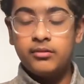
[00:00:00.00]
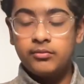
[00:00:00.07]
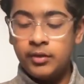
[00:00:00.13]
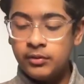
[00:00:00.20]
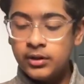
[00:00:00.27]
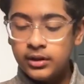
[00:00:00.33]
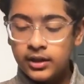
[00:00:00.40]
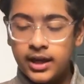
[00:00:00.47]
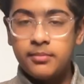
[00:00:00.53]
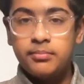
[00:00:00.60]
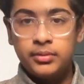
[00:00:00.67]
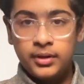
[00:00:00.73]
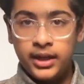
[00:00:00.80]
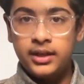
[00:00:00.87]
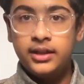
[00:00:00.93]
we look at
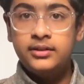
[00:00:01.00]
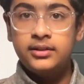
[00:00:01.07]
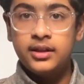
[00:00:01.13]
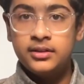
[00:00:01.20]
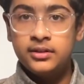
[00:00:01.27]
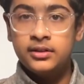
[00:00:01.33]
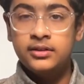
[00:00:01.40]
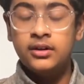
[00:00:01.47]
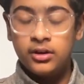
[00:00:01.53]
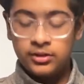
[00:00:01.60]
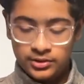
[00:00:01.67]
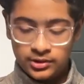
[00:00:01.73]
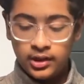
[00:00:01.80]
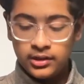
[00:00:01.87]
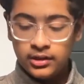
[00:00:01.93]
planets and our
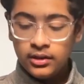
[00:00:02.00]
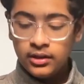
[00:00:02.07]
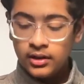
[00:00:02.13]
sun,